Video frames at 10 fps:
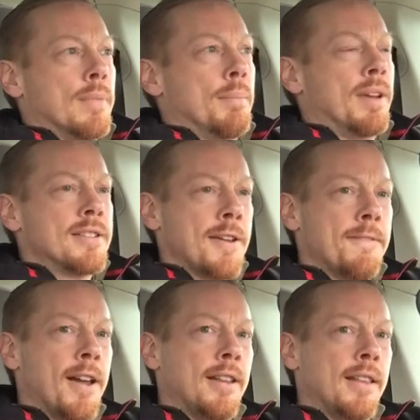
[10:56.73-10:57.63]
because I
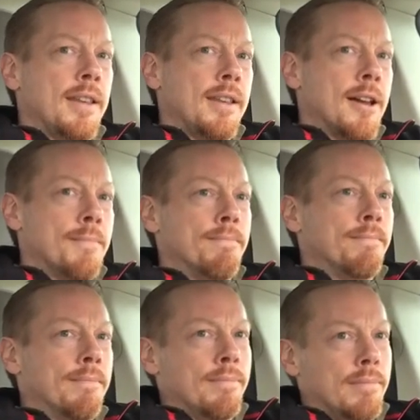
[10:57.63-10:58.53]
find the
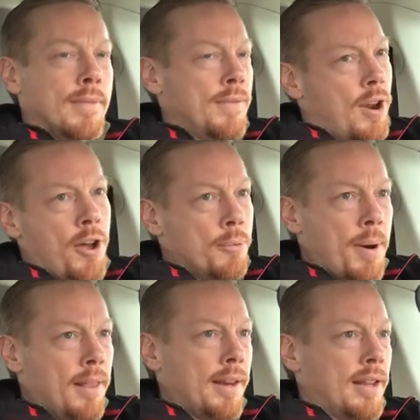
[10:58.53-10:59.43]
even autopilot